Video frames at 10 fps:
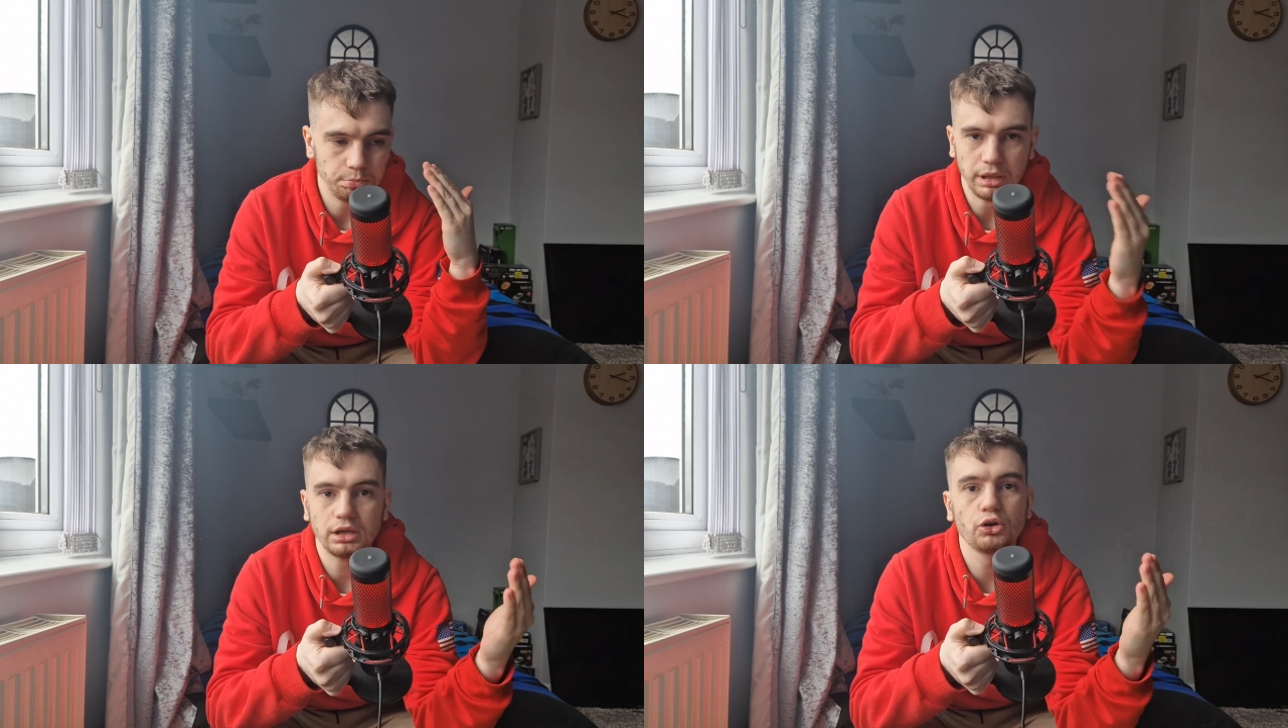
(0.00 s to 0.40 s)

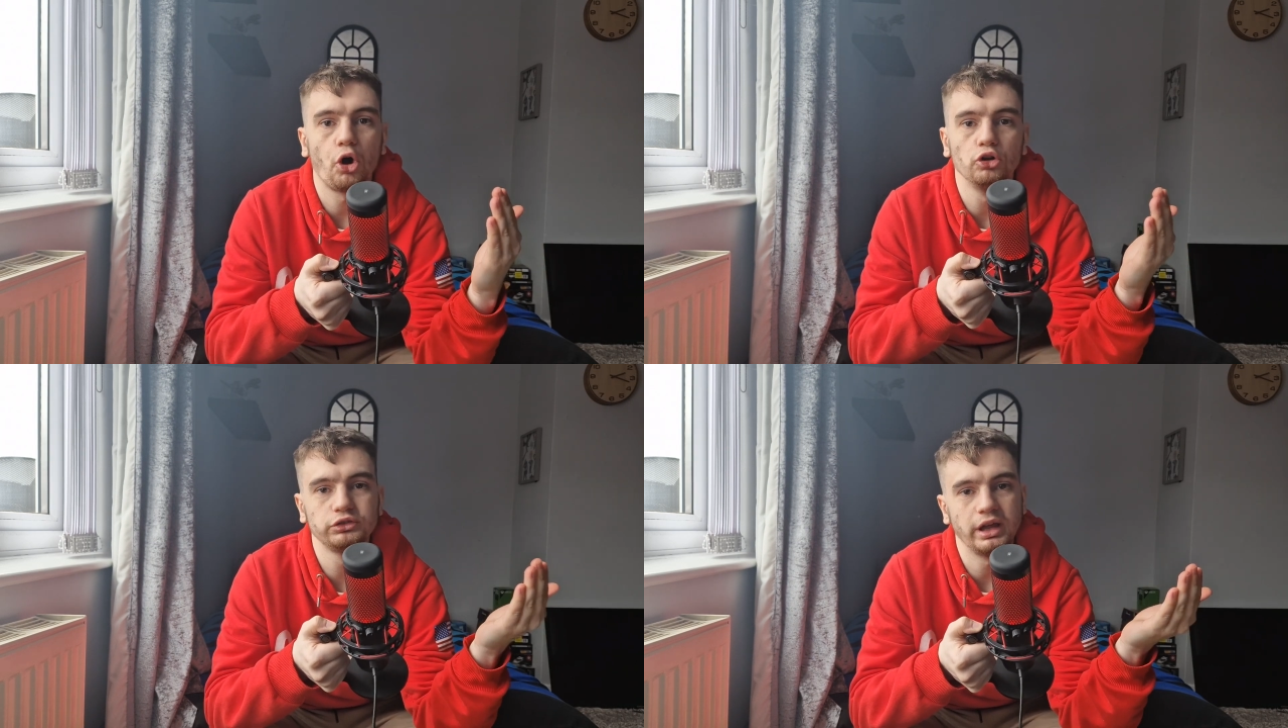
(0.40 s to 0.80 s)
big
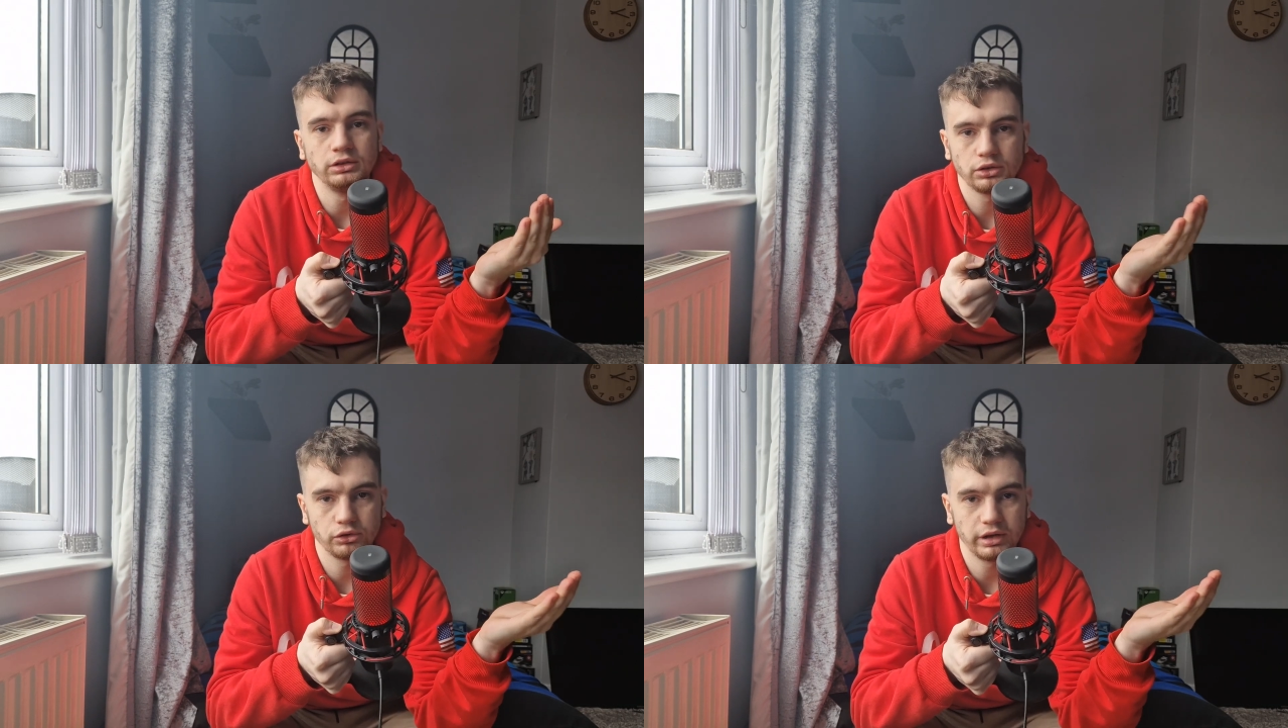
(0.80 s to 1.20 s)

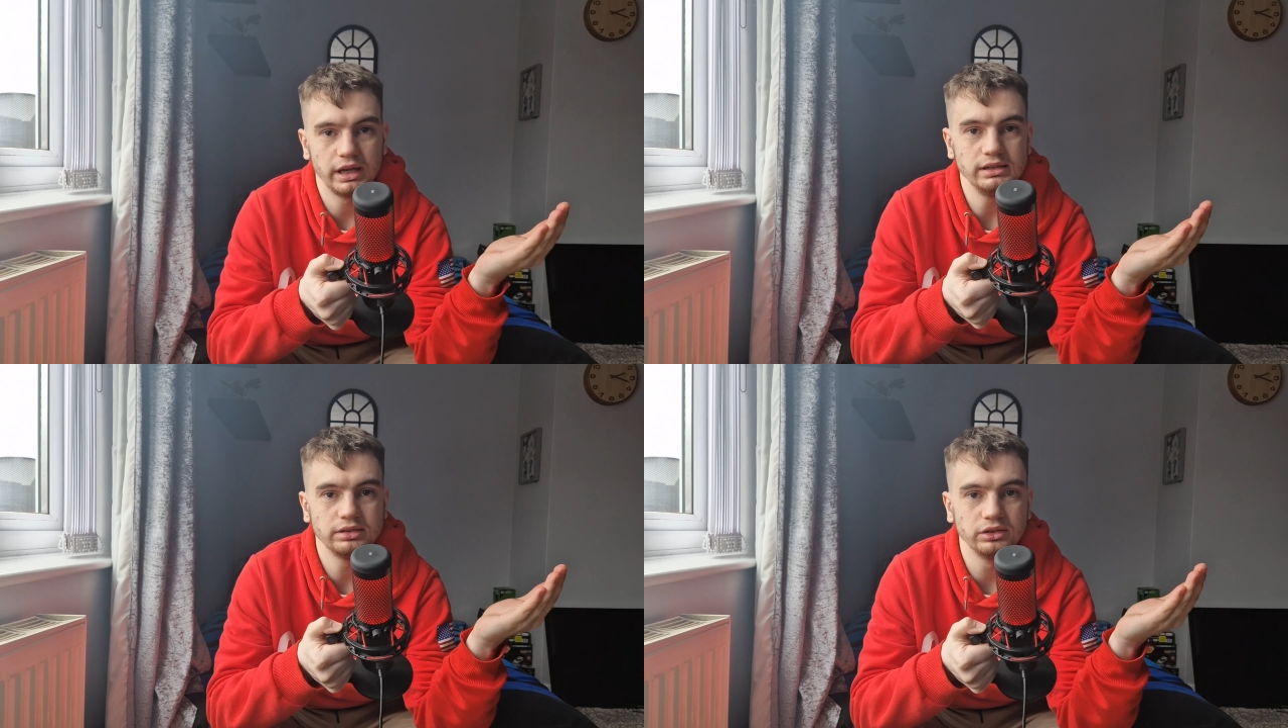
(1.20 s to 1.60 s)
content
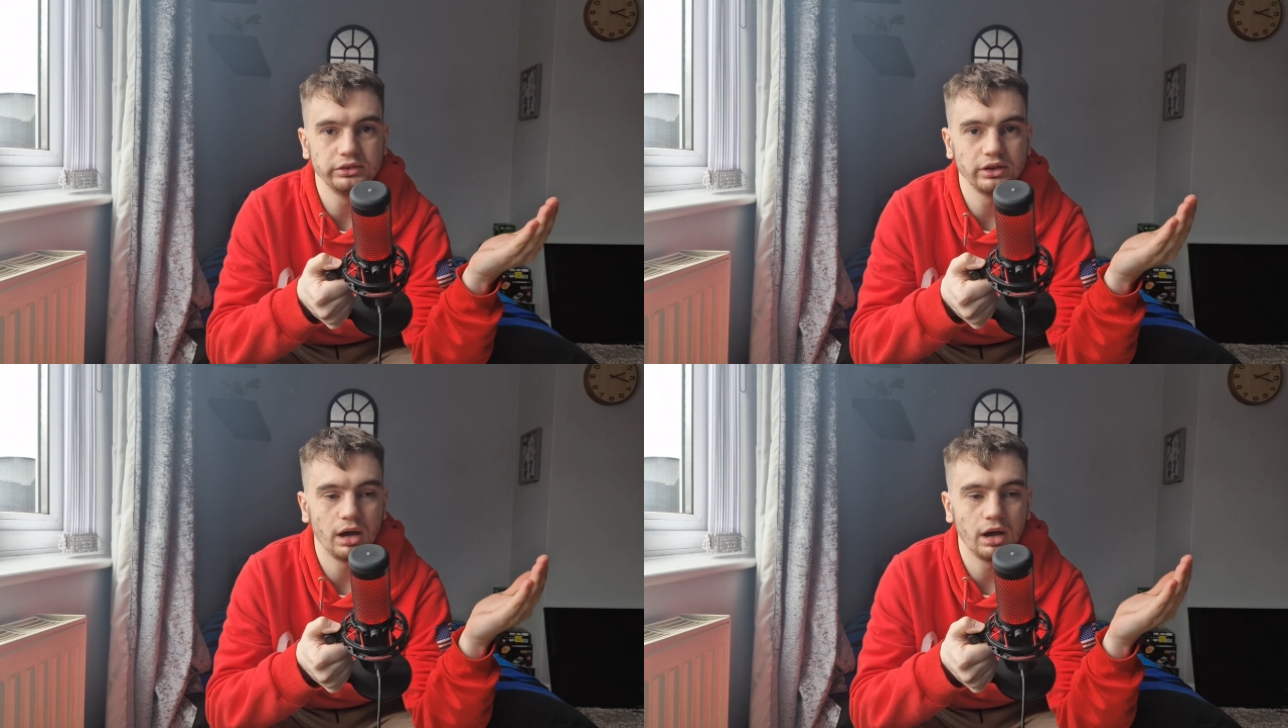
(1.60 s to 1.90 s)
creators.